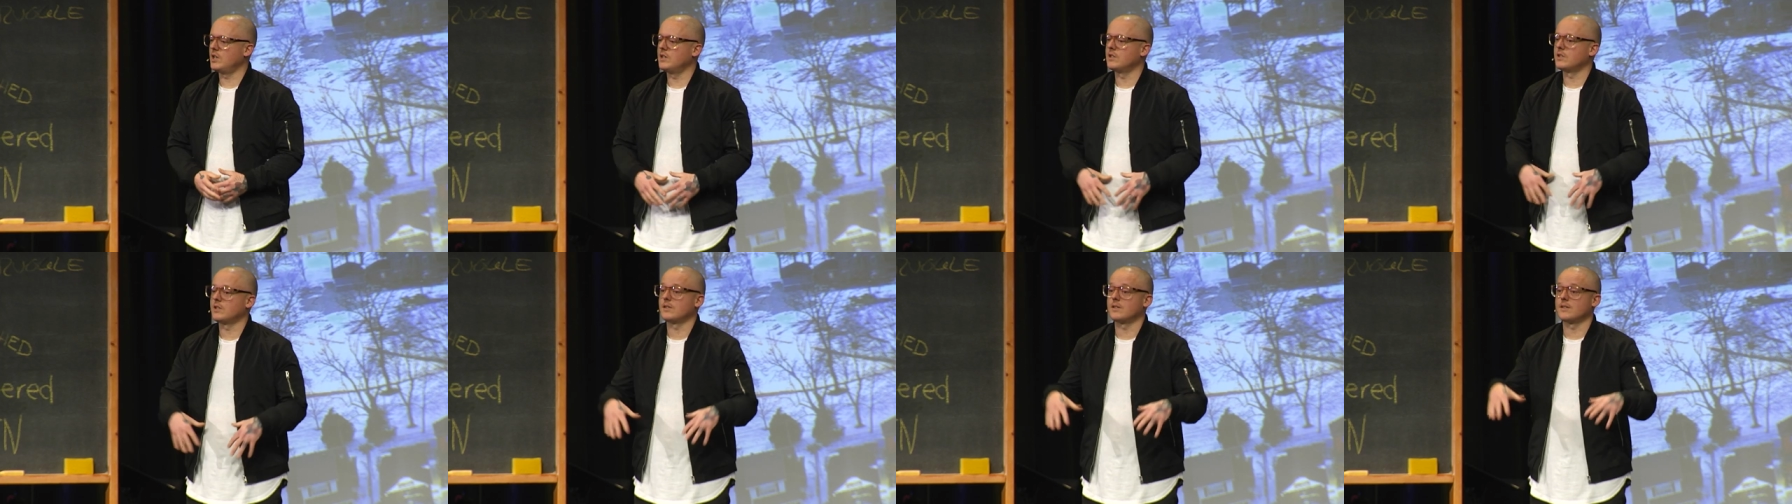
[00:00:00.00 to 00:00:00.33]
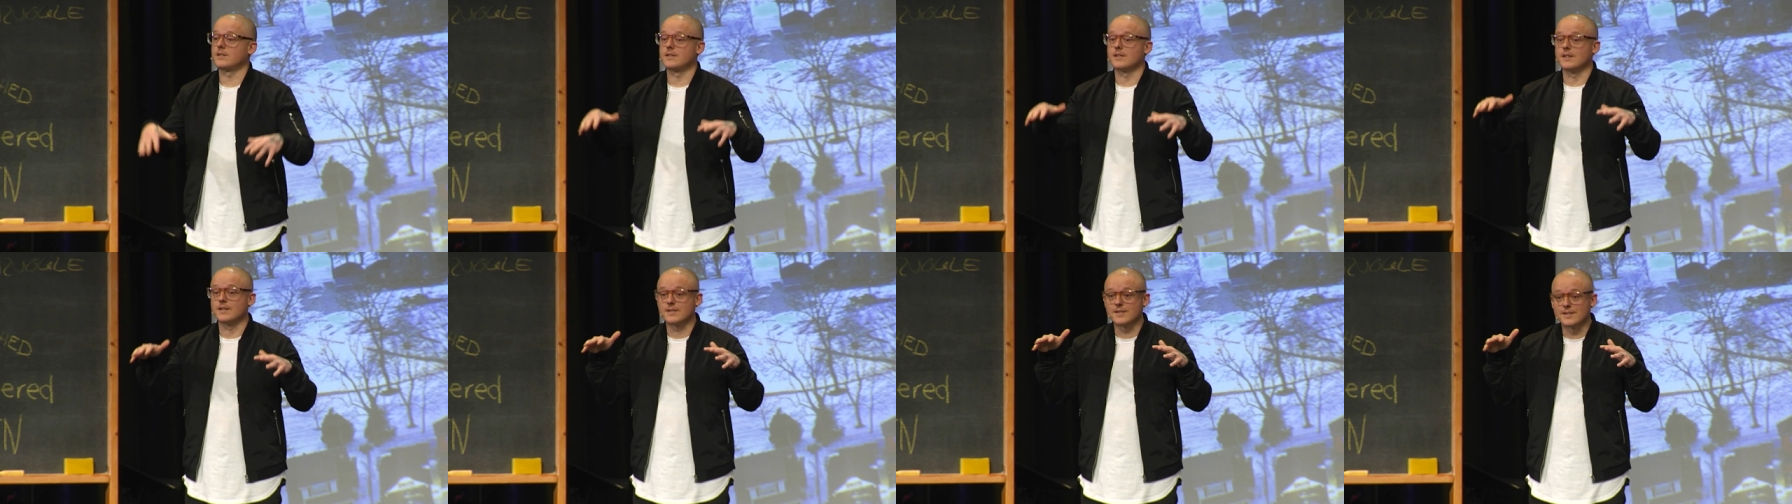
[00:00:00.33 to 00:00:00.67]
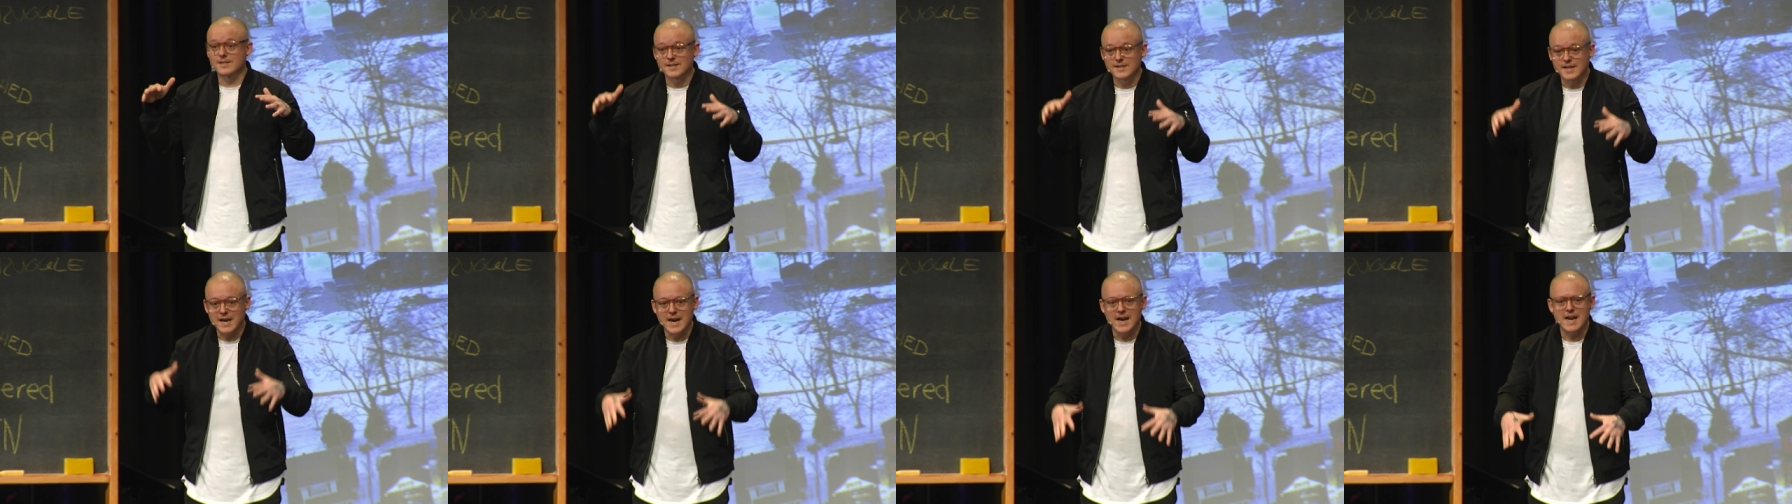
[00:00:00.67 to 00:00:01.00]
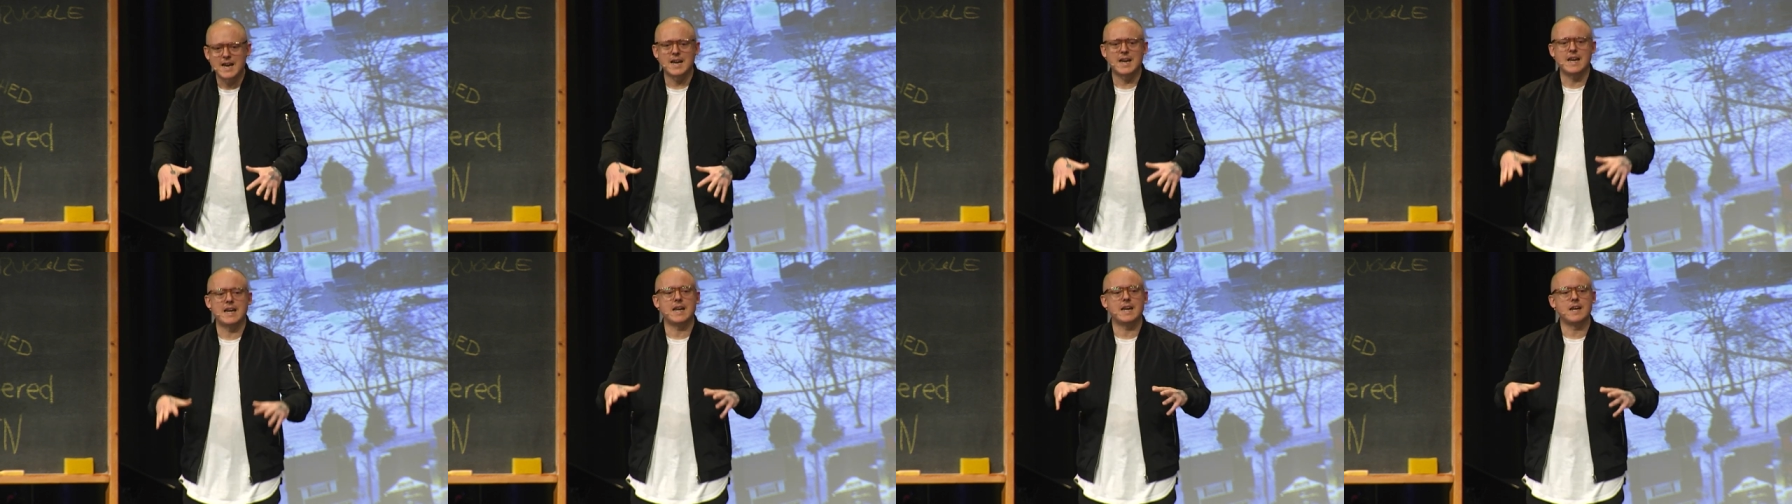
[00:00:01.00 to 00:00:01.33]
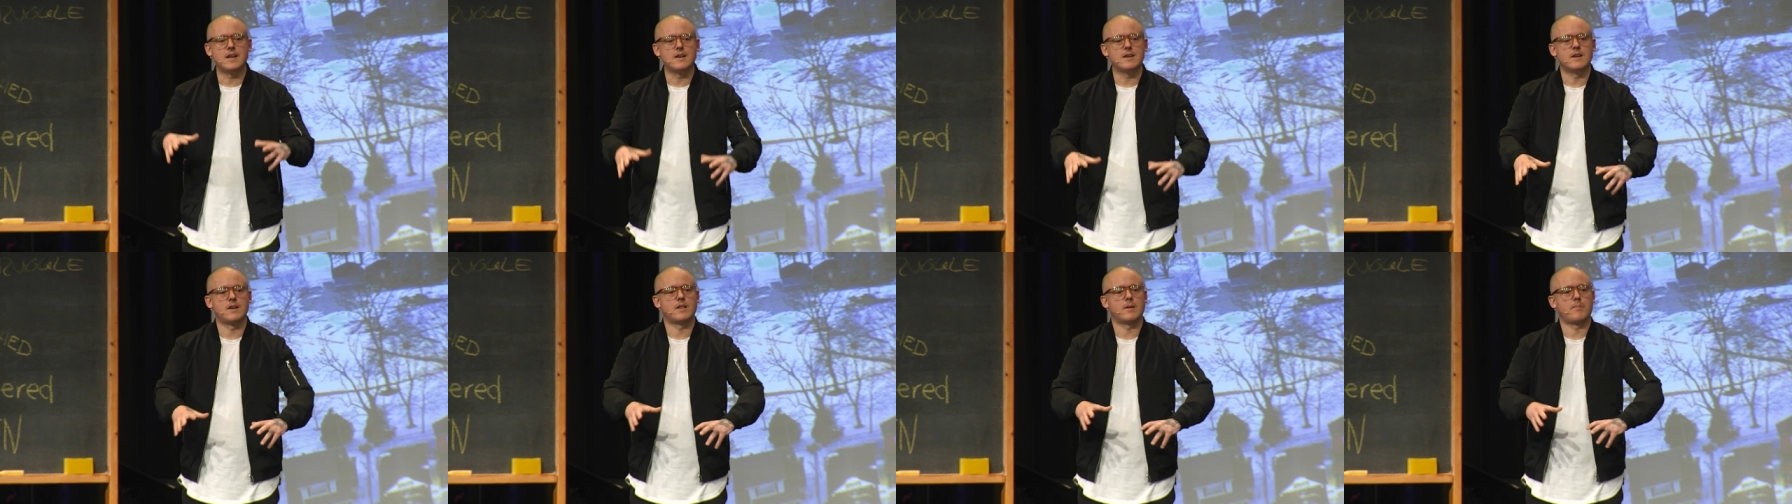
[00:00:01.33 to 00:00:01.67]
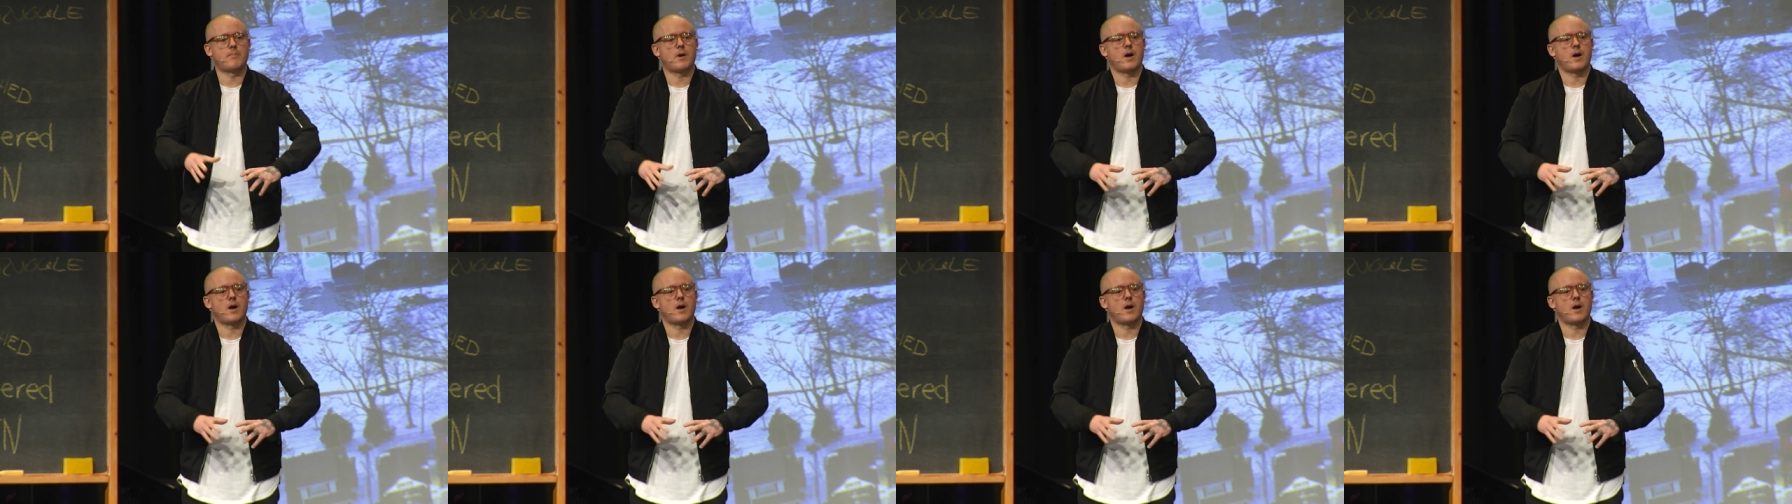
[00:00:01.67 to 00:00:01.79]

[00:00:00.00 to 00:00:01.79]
Jesus is to stay in the